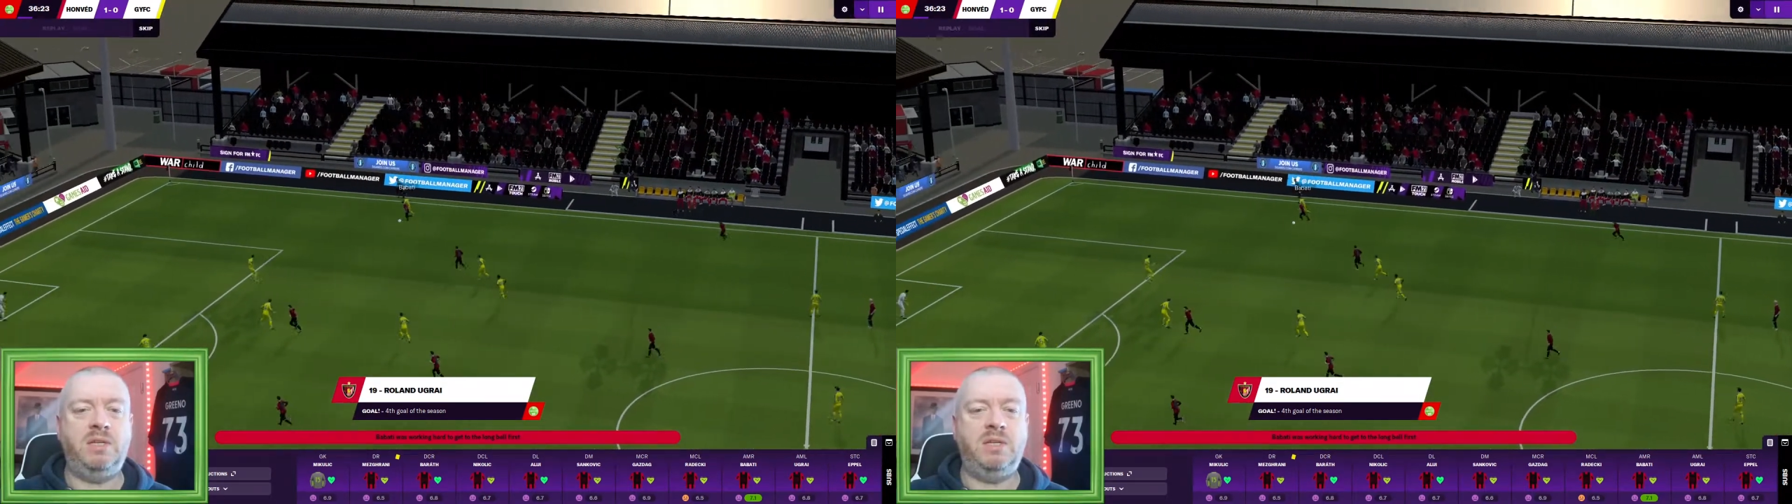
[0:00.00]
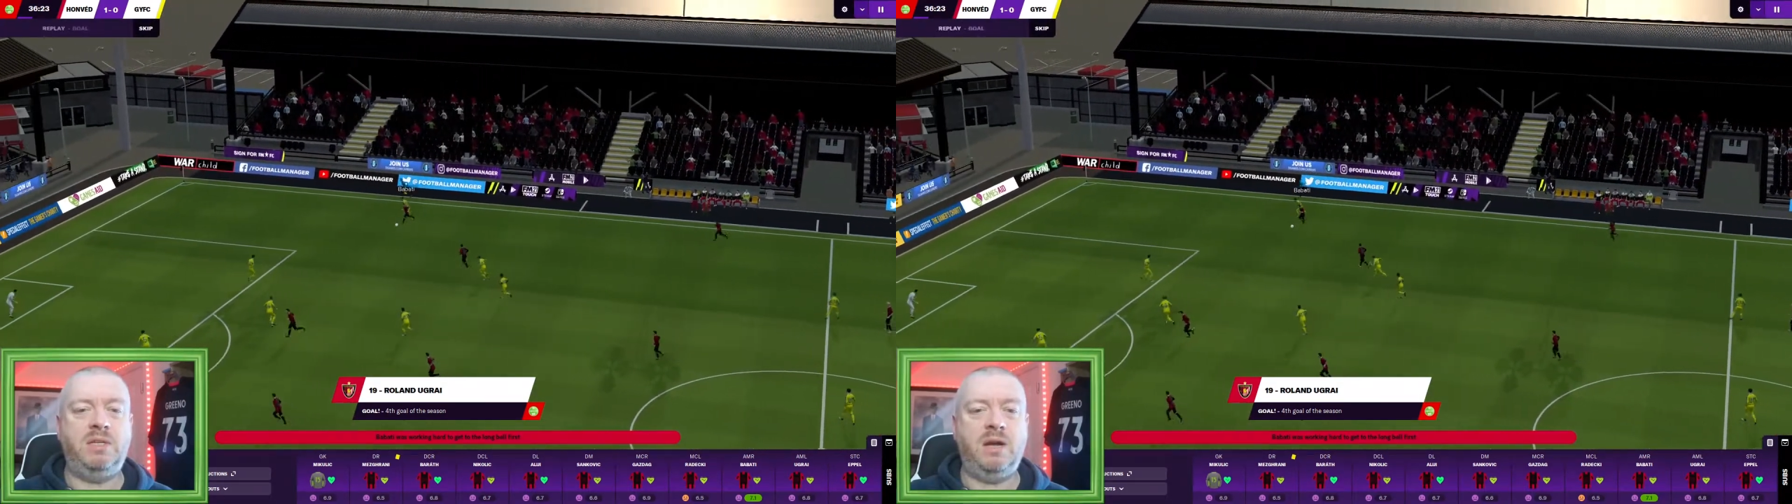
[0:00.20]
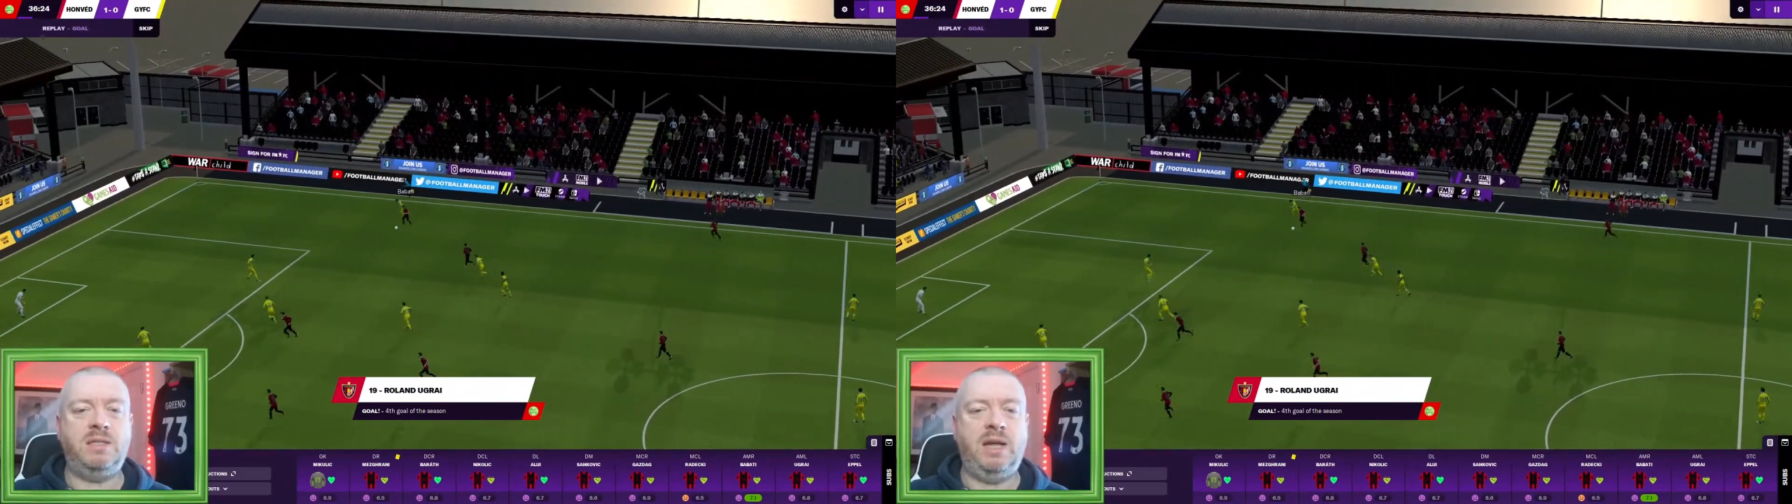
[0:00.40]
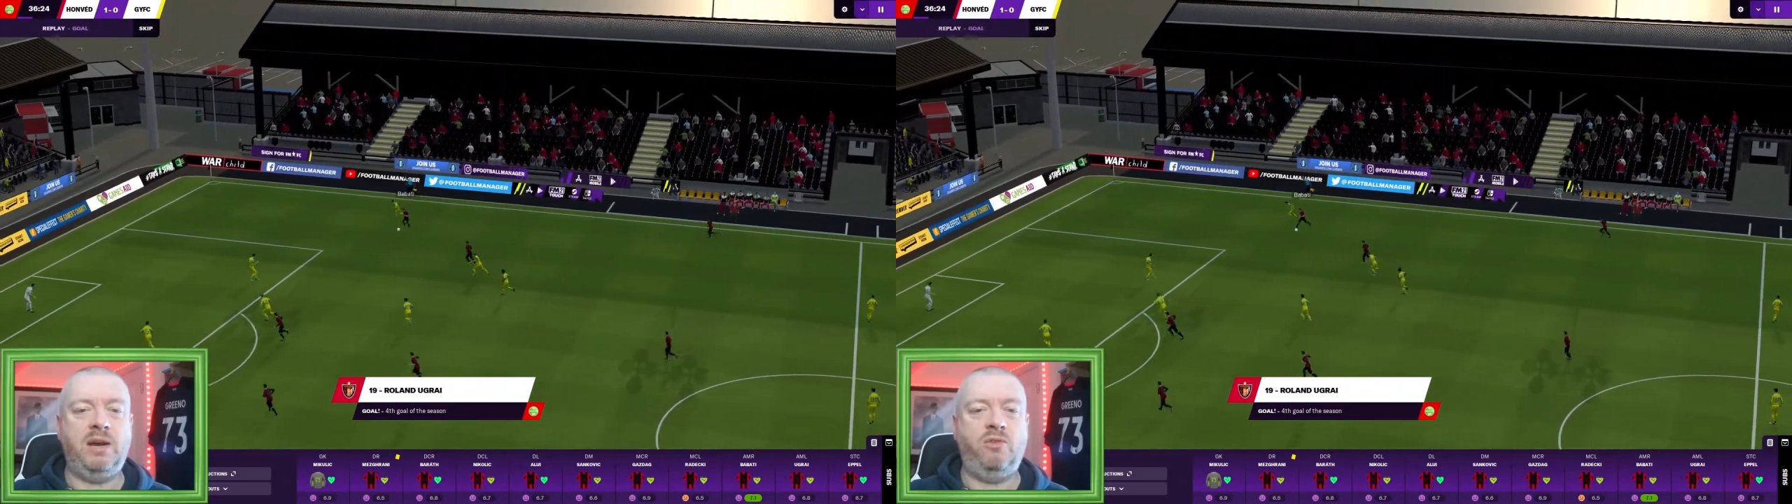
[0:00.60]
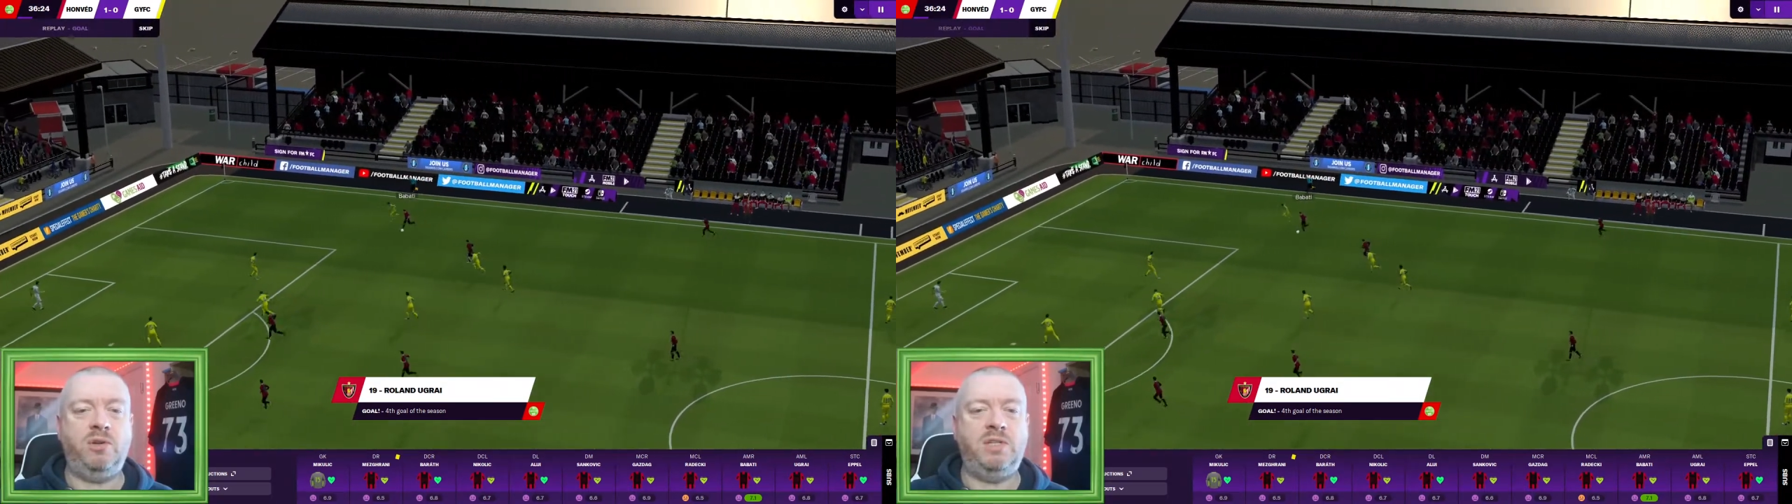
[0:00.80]
and tucks that
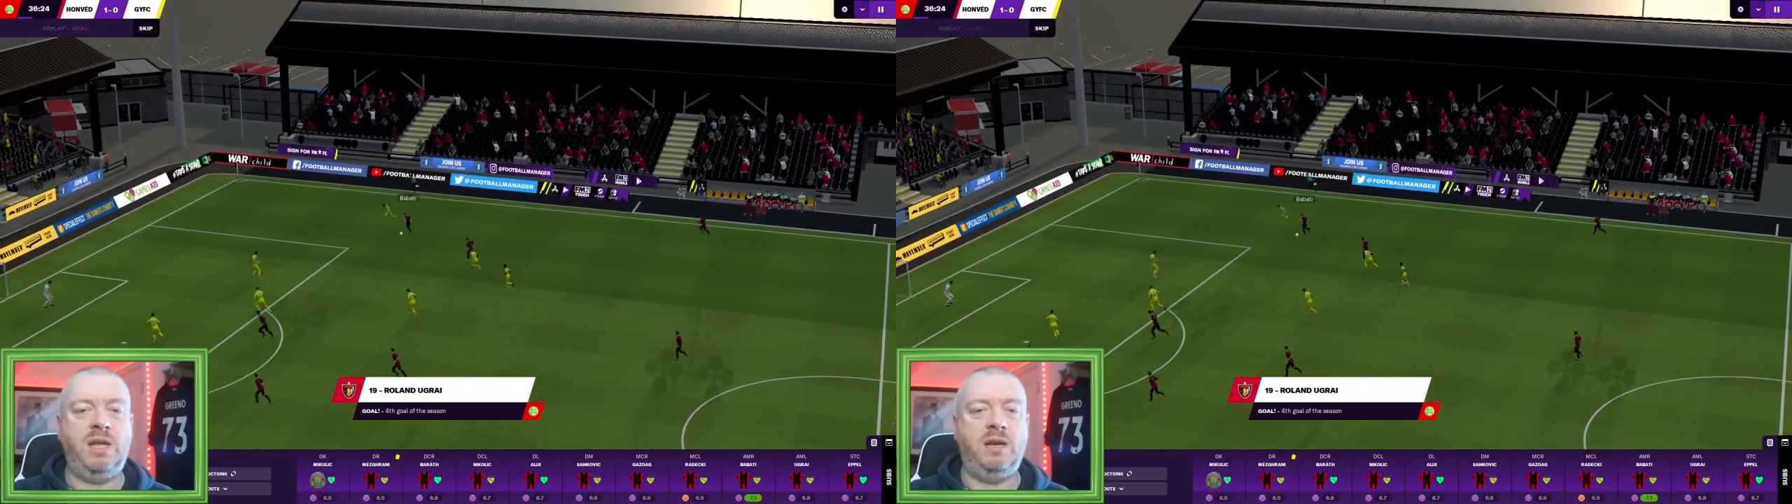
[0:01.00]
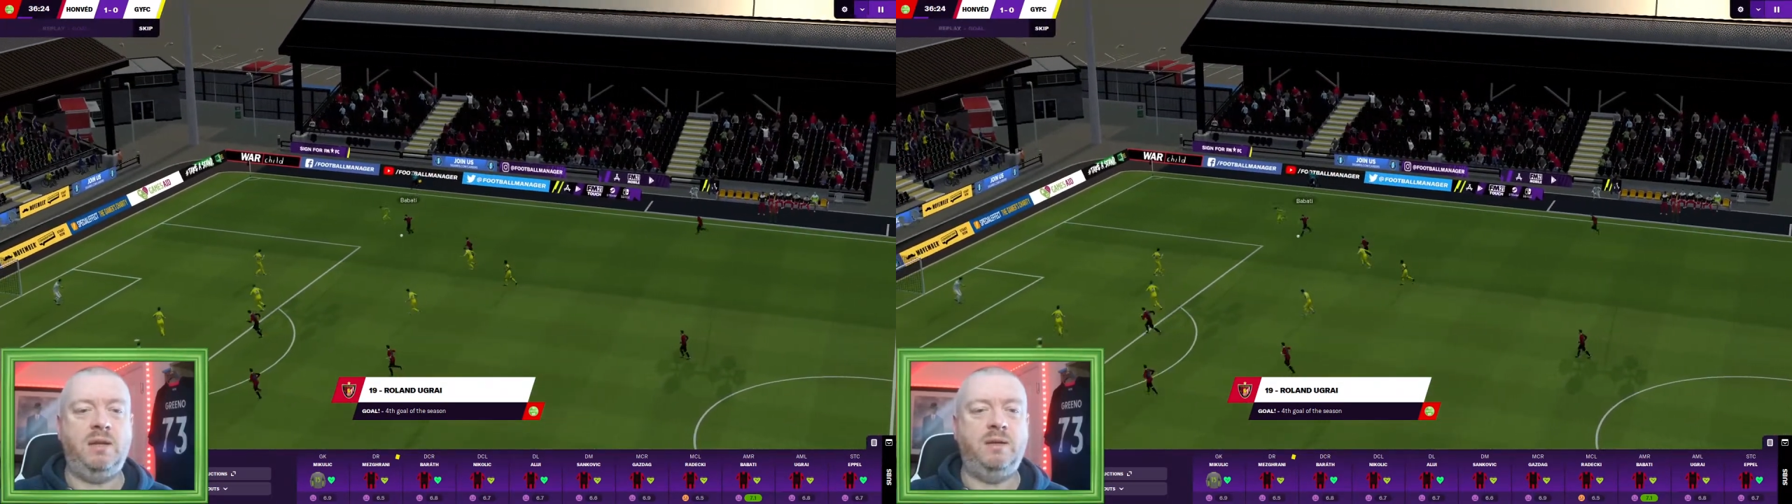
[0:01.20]
cross in.